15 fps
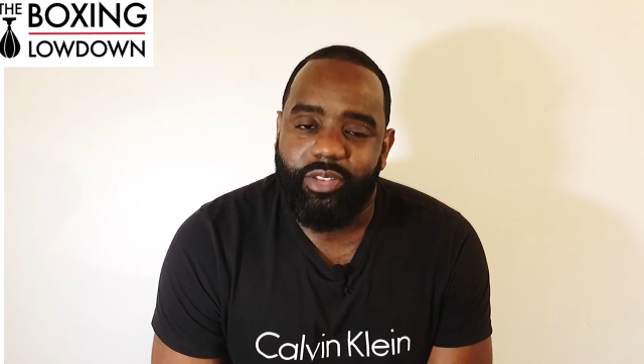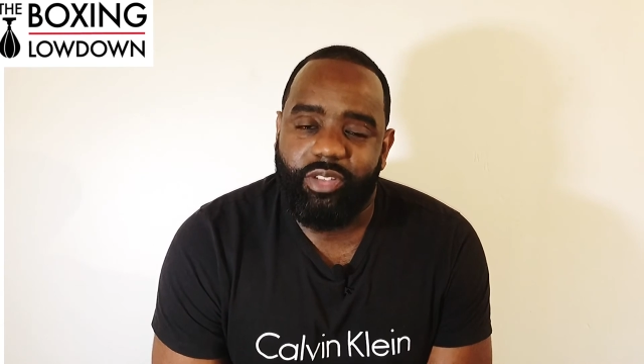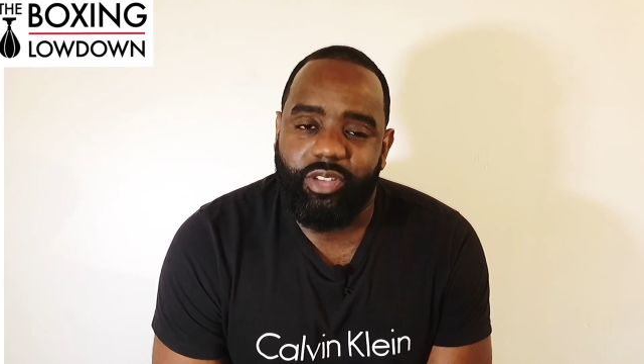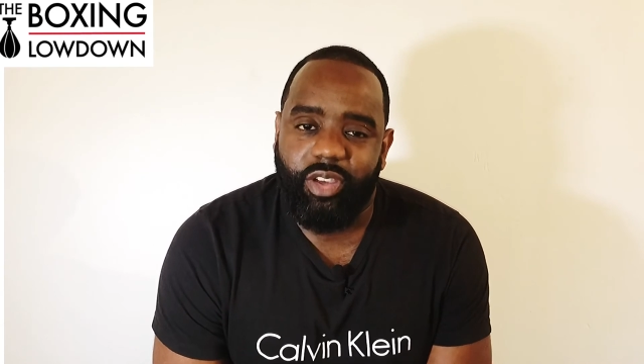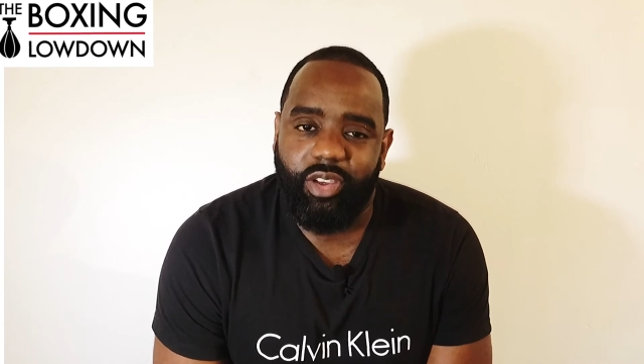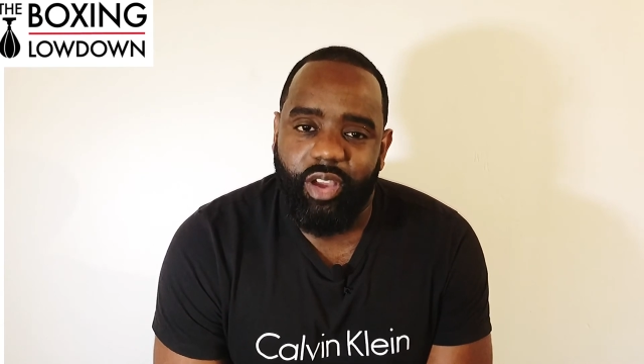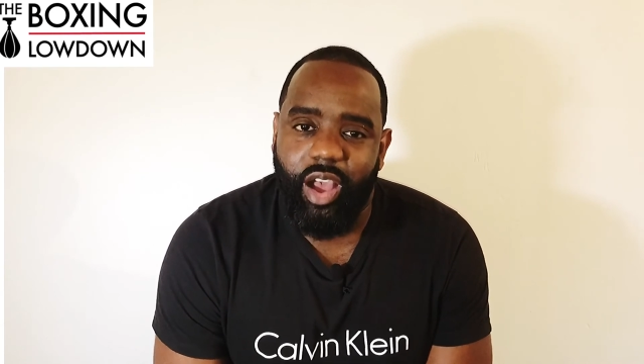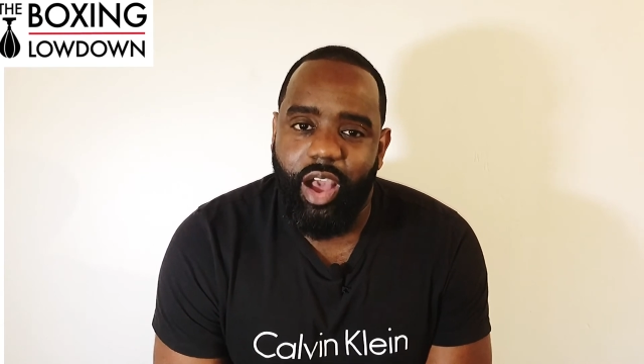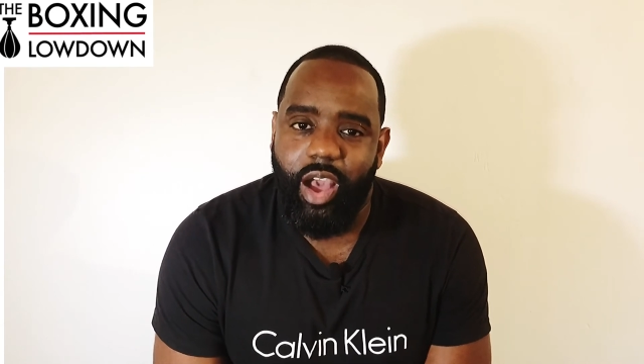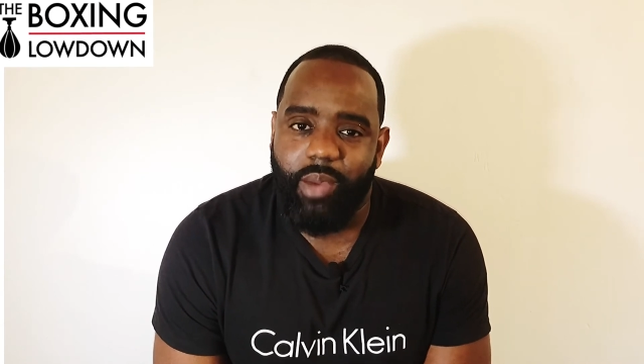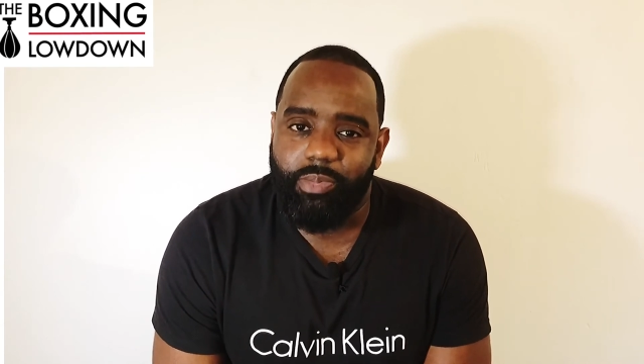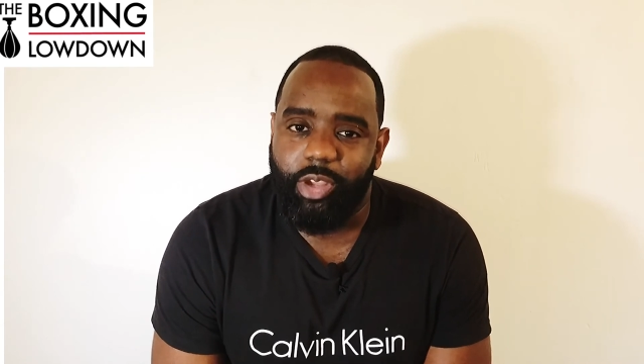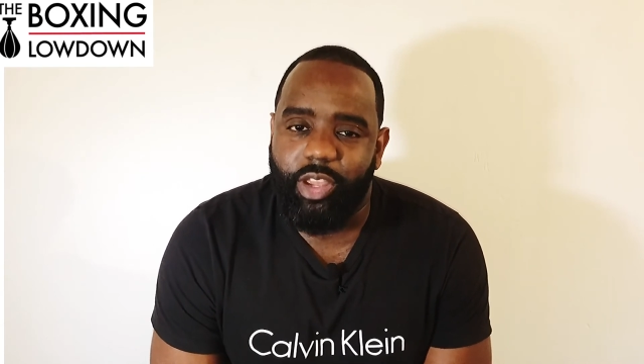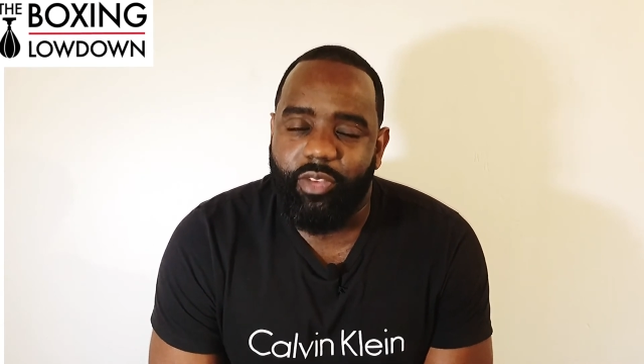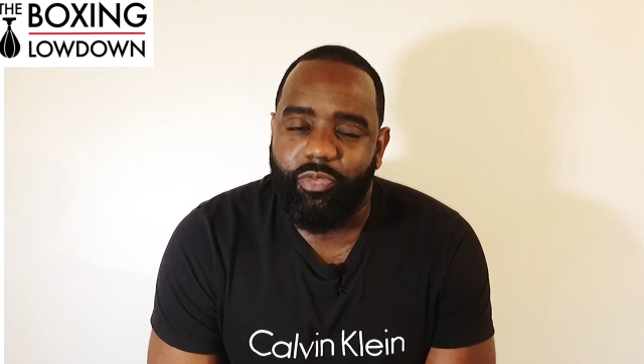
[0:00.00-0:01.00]
So I, I'm
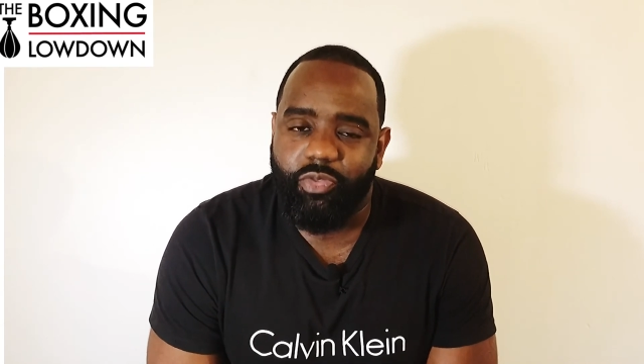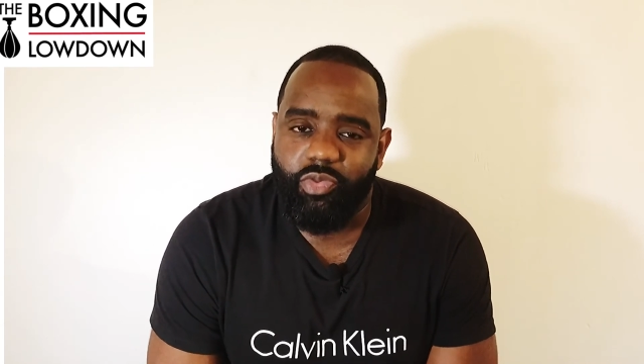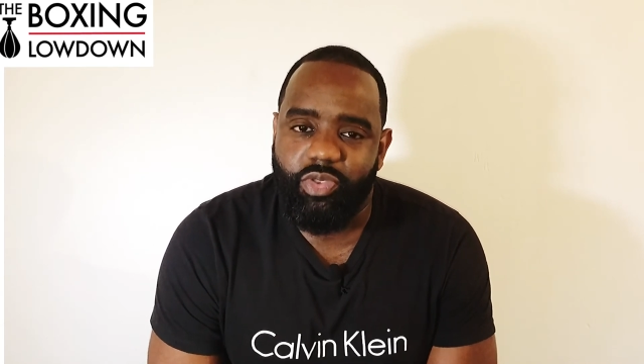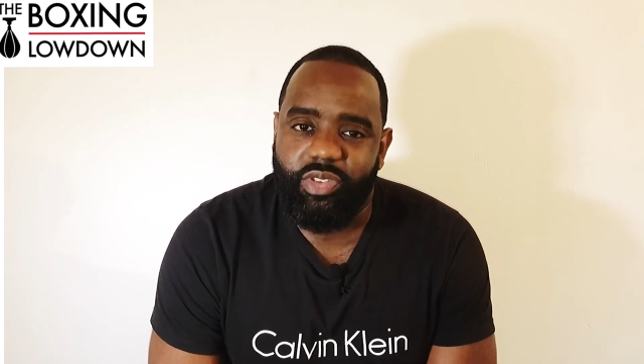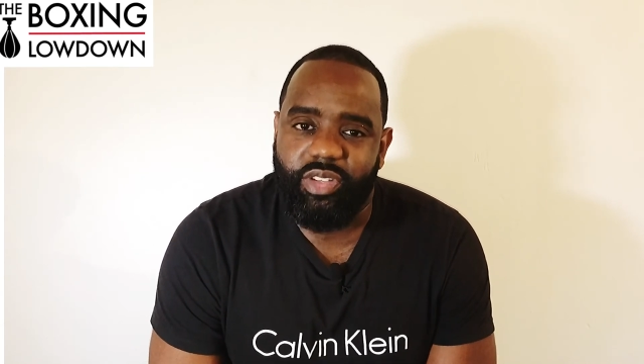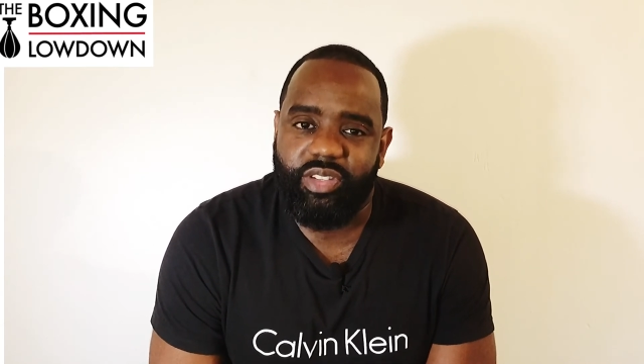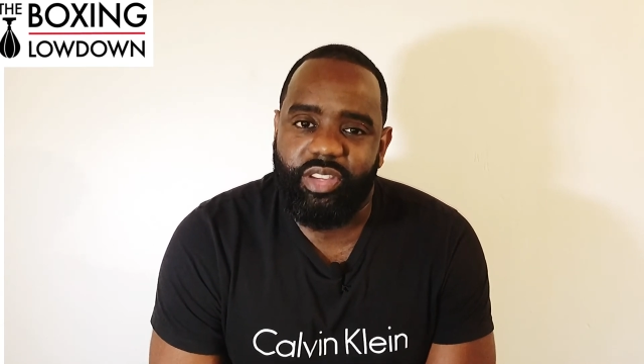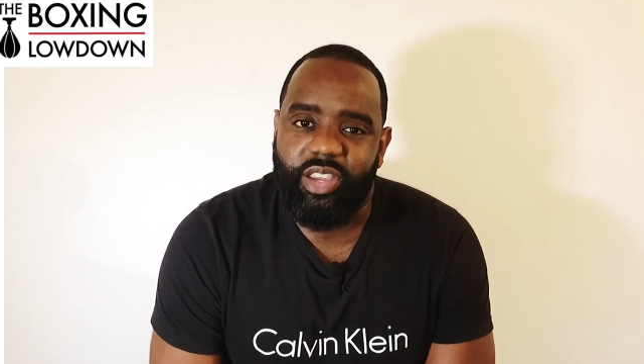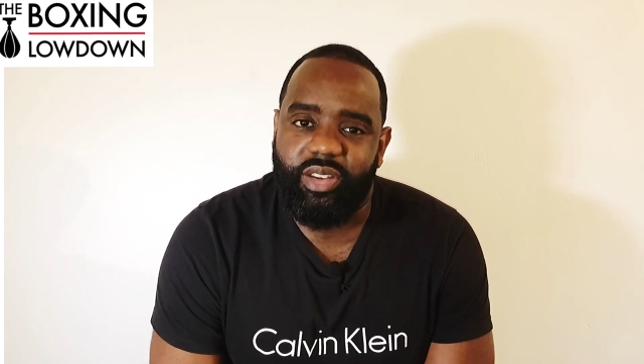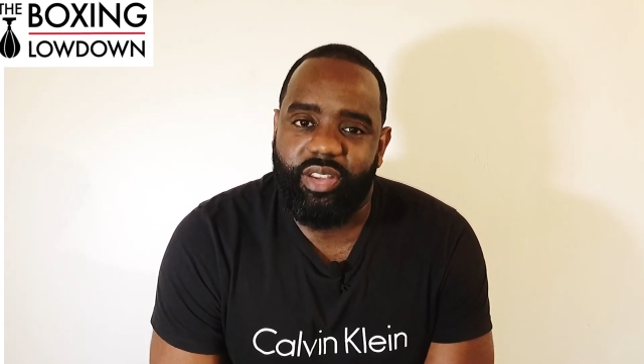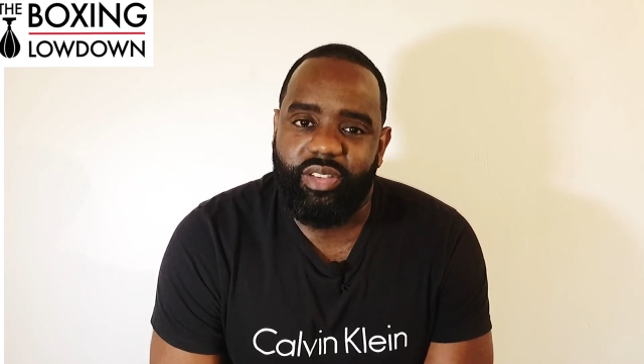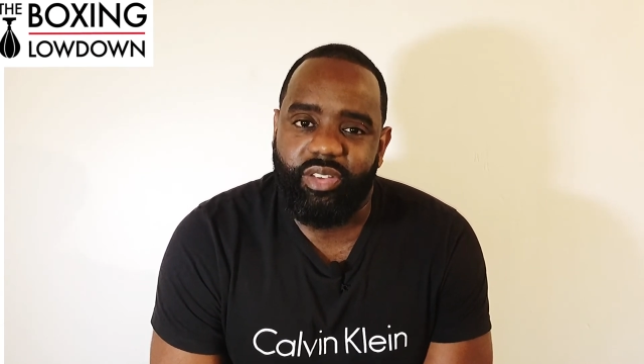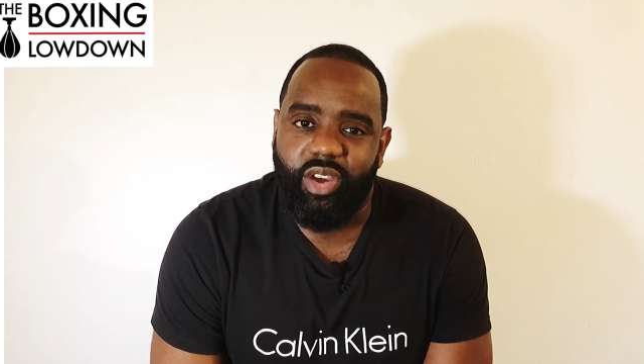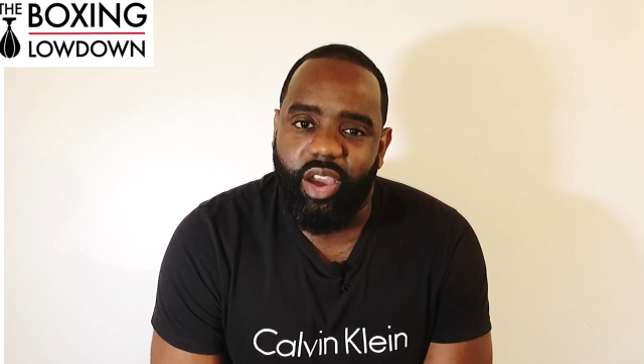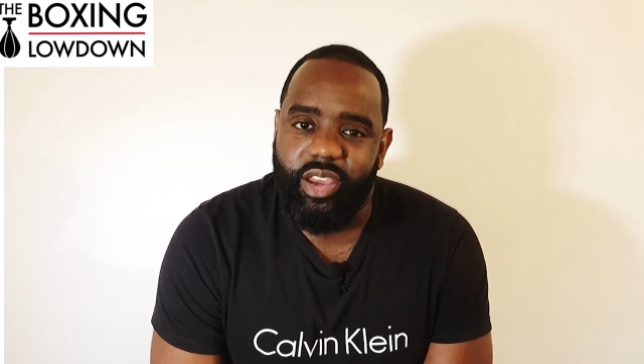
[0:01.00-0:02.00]
looking forward to seeing
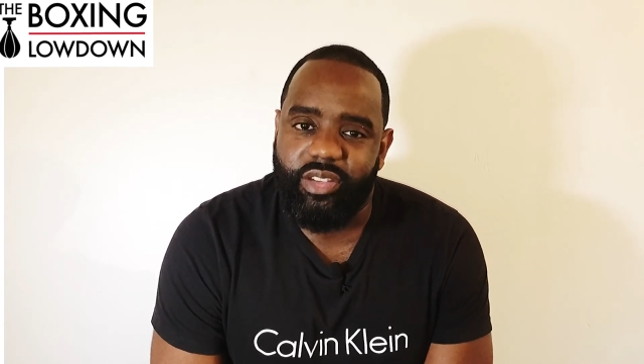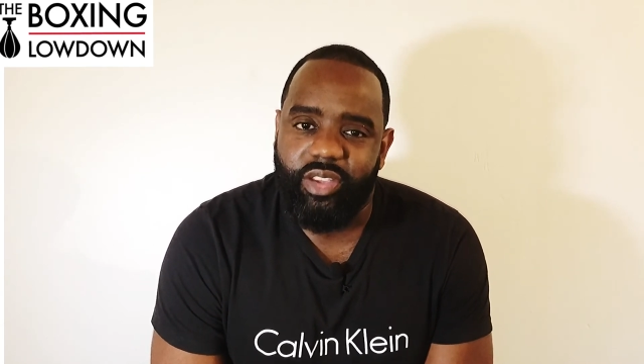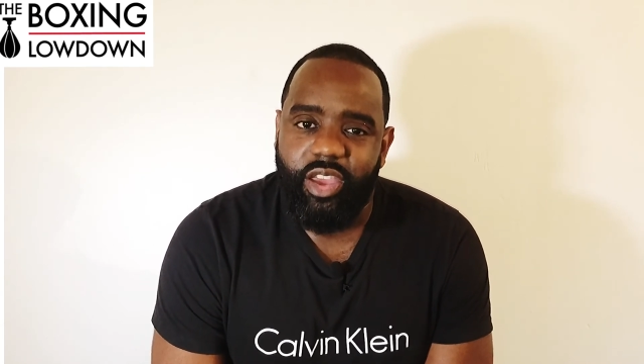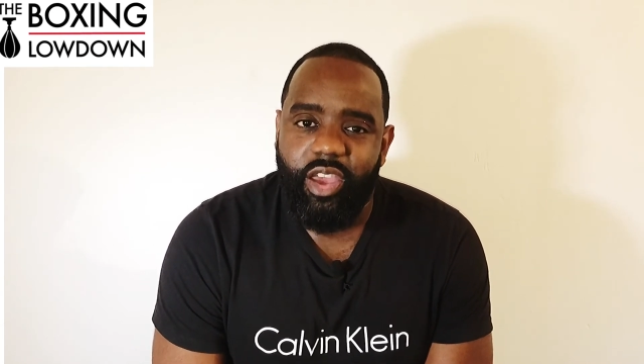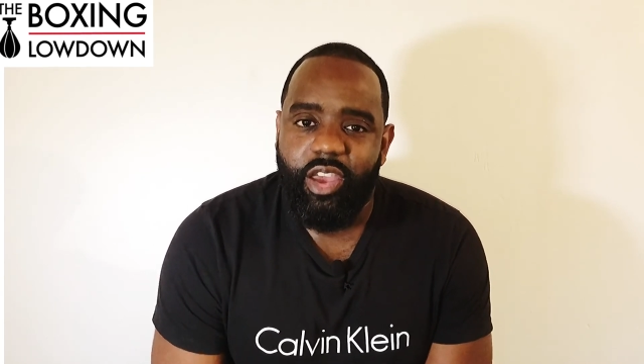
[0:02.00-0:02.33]
these guys